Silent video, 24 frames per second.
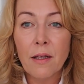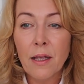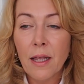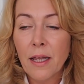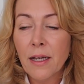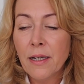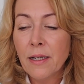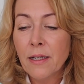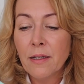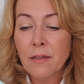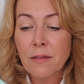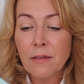
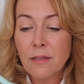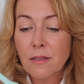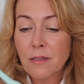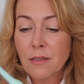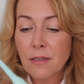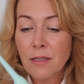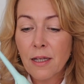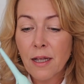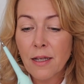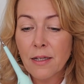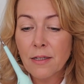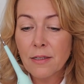any of the
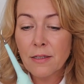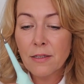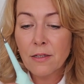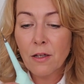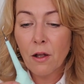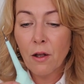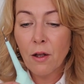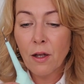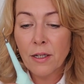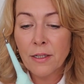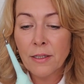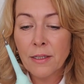stains
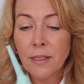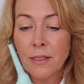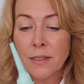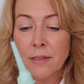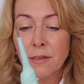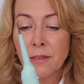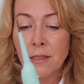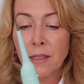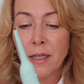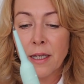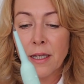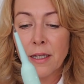that I
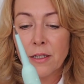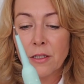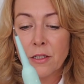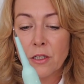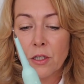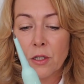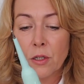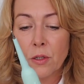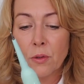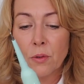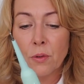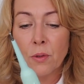need to get
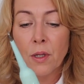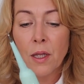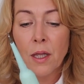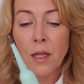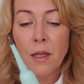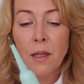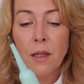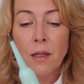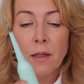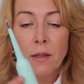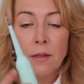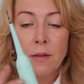to.
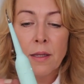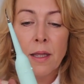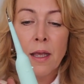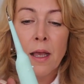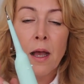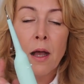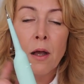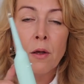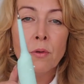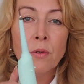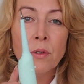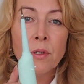The
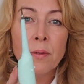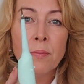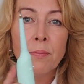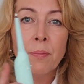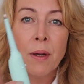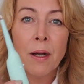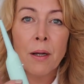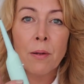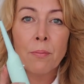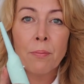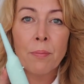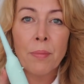only
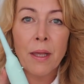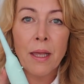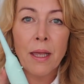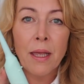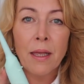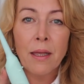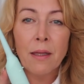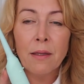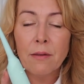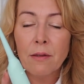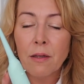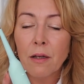
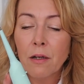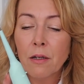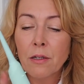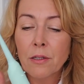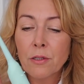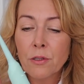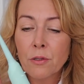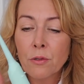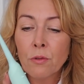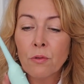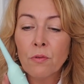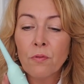bugbear that I
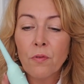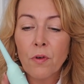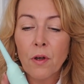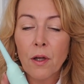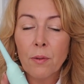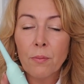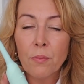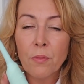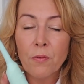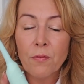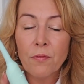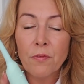do
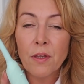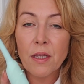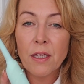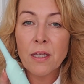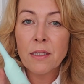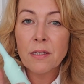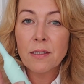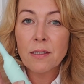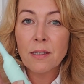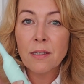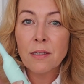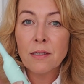find with
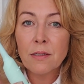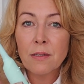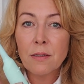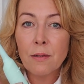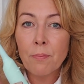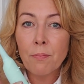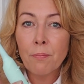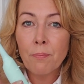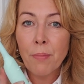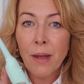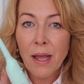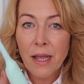this is the
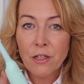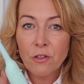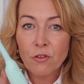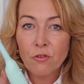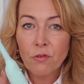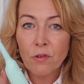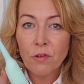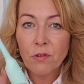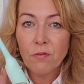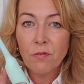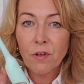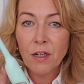
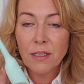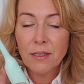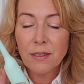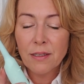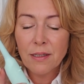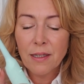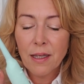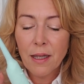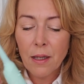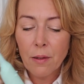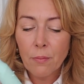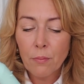battery
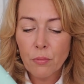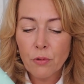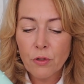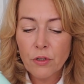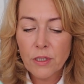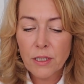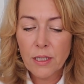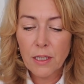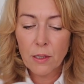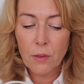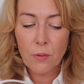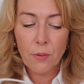runs out
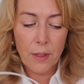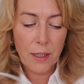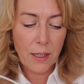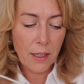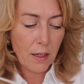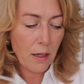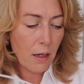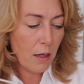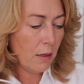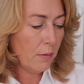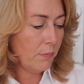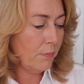pretty quick.
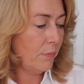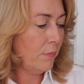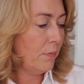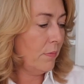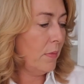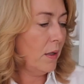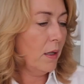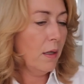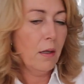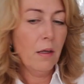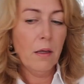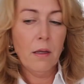
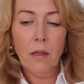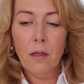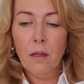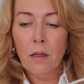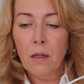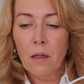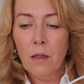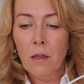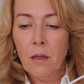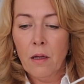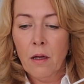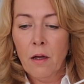
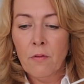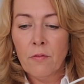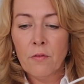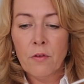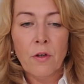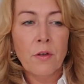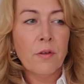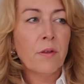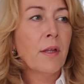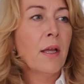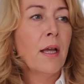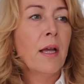I've
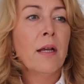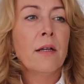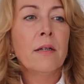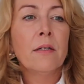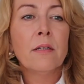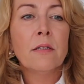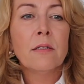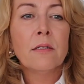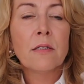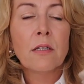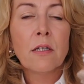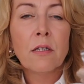got that,
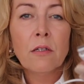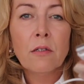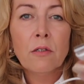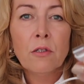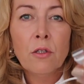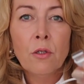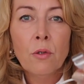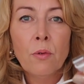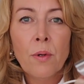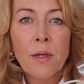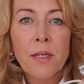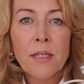and it's a
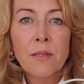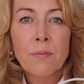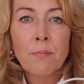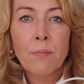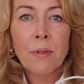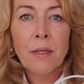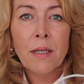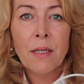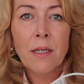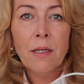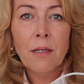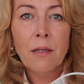
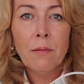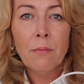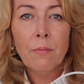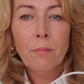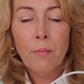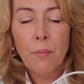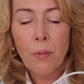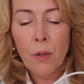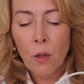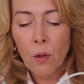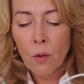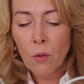USB
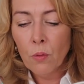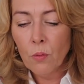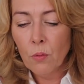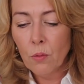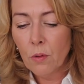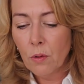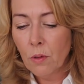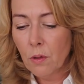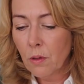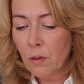port